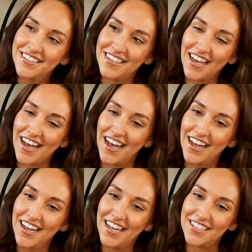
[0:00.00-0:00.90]
Yeah,
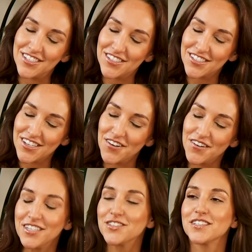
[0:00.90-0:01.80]
it's
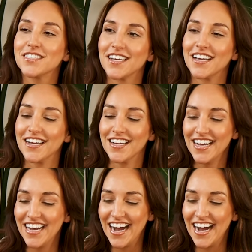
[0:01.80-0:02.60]
so interesting.